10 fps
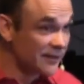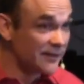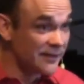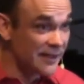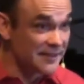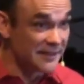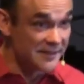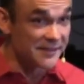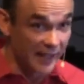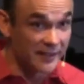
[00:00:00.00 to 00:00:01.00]
He's in
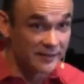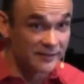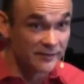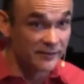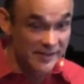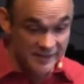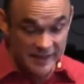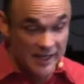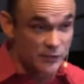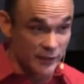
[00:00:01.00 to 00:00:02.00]
his tent. We see
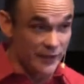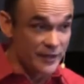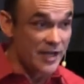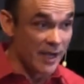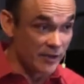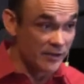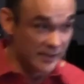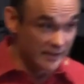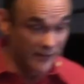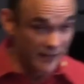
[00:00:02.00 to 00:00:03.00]
that as we read the chapter.
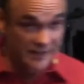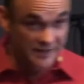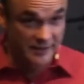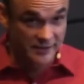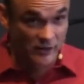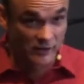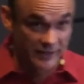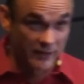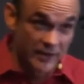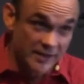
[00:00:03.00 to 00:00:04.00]
David gets sent to Saul's
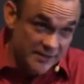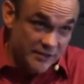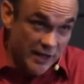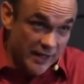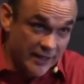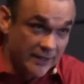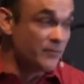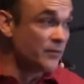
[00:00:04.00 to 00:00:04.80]
tent where he's shaking.